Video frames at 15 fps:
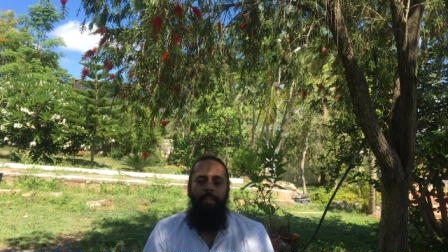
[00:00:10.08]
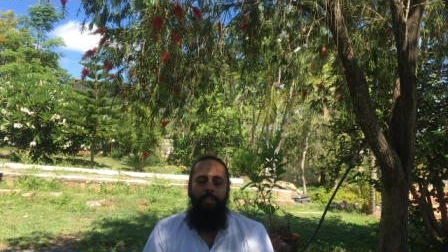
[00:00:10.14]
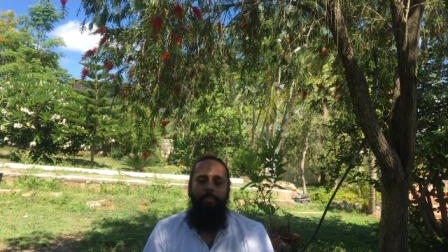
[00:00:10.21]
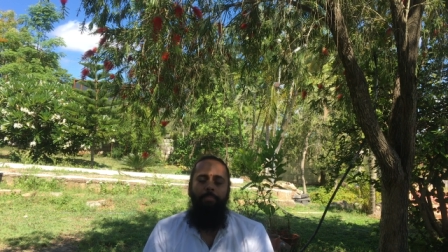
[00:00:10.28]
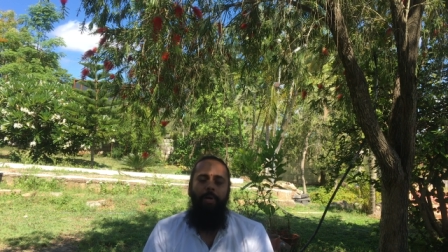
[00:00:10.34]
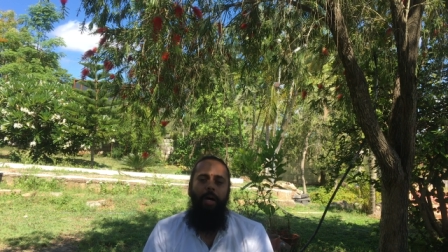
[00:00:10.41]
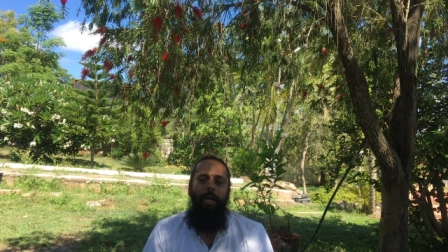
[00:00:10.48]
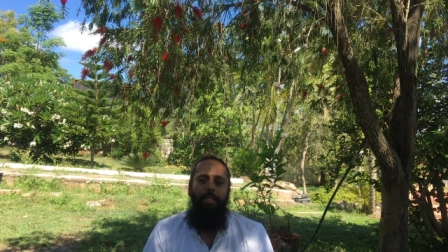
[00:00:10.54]
The
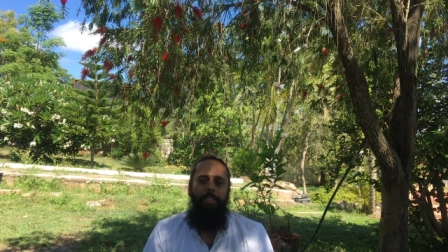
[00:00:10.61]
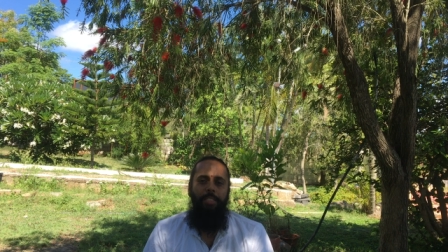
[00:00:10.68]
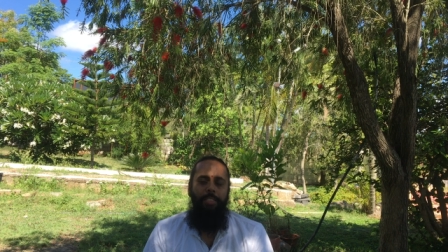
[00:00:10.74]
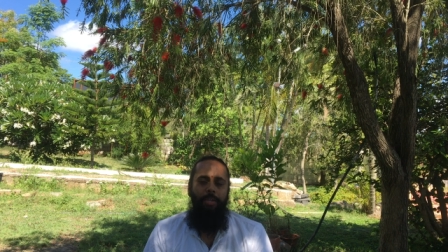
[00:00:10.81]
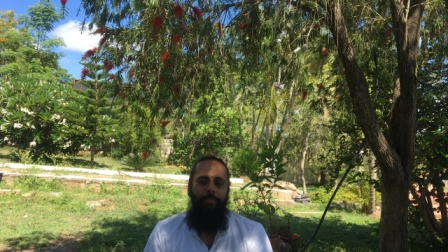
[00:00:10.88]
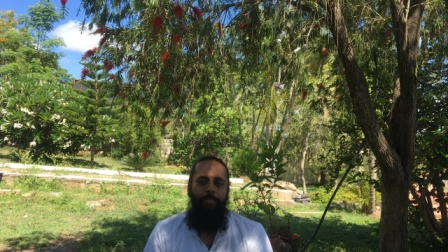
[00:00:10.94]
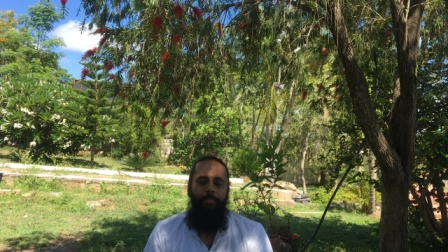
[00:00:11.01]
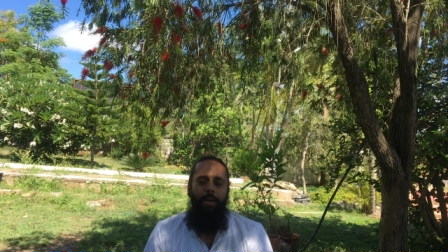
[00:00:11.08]
Mars
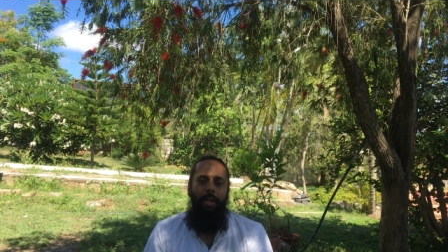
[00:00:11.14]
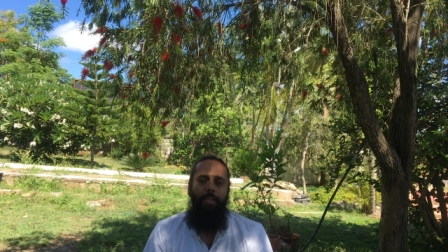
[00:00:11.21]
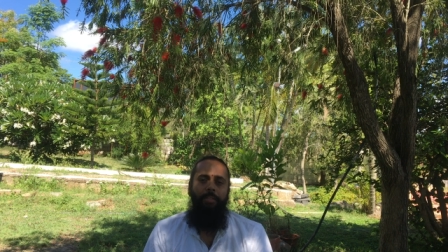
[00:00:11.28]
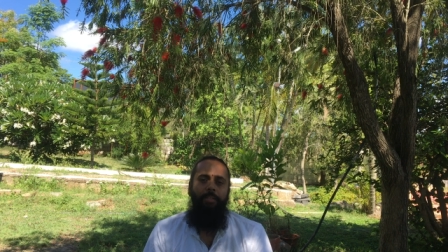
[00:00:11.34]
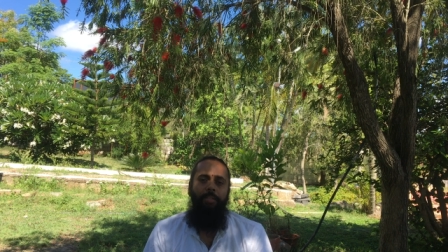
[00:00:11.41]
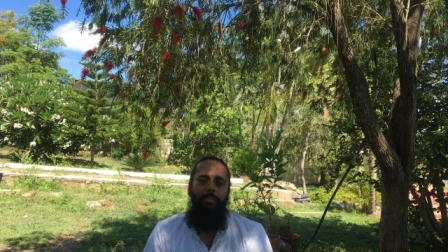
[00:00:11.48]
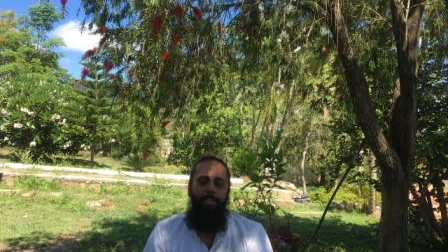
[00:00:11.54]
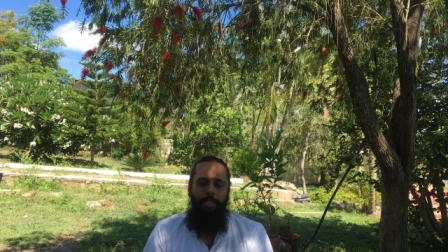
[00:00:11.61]
is a
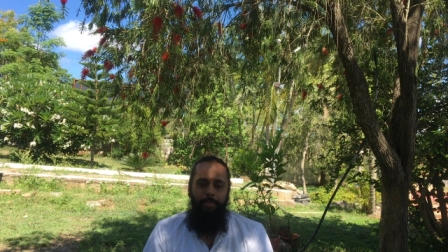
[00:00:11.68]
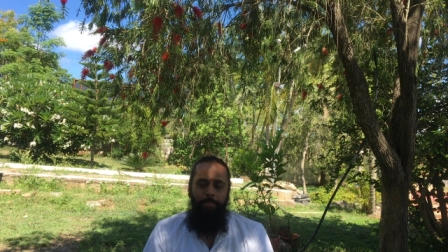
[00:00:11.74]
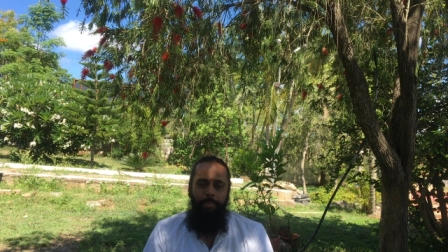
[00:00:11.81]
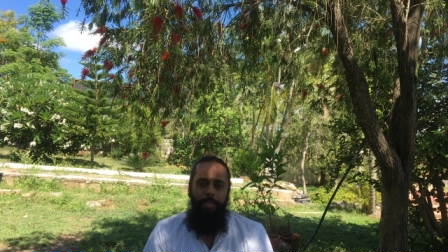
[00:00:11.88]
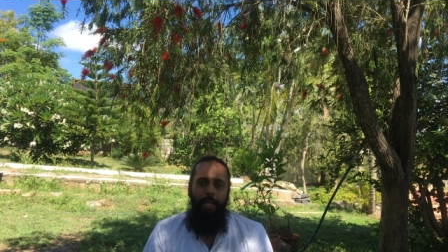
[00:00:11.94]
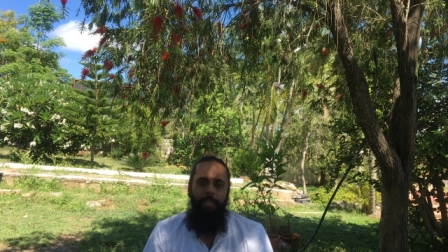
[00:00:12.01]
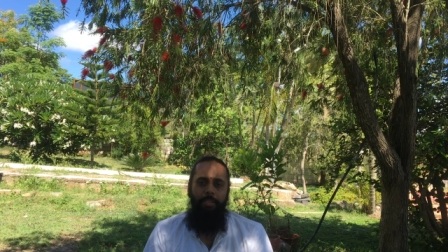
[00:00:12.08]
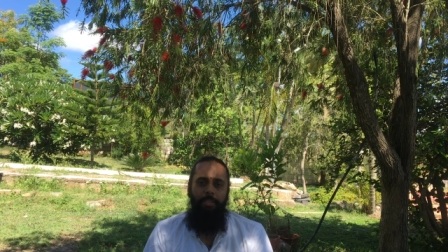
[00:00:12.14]
fiery red
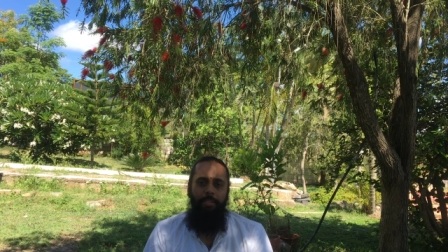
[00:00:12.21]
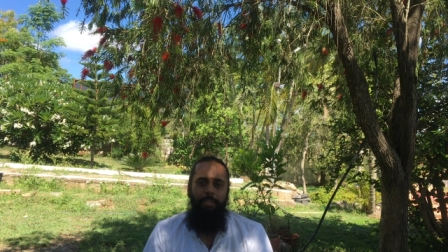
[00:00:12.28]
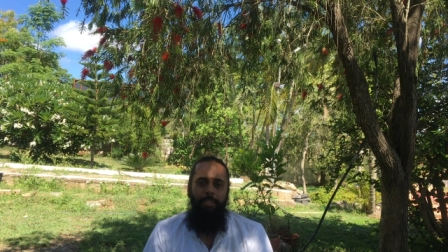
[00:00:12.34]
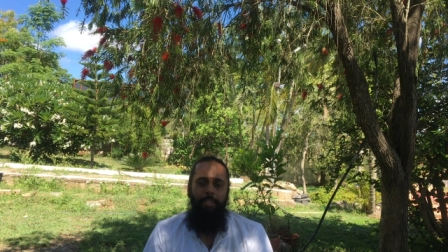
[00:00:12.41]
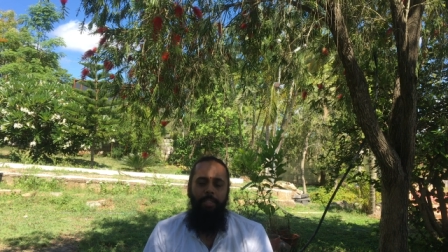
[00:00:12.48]
planet.